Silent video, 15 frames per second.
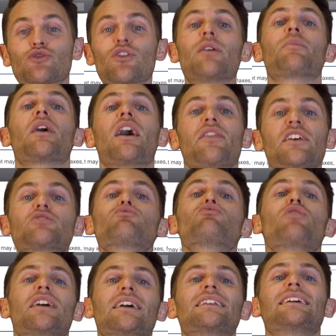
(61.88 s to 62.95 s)
trip, this
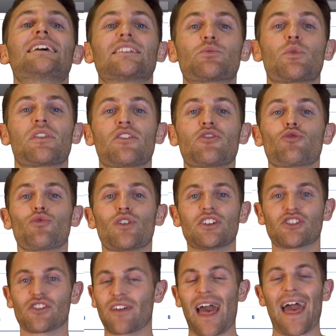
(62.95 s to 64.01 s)
really is within the
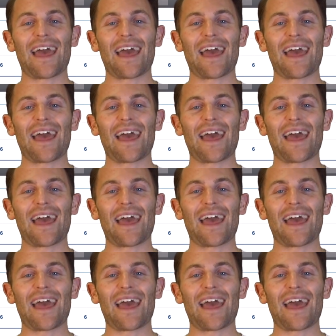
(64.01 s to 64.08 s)
reach of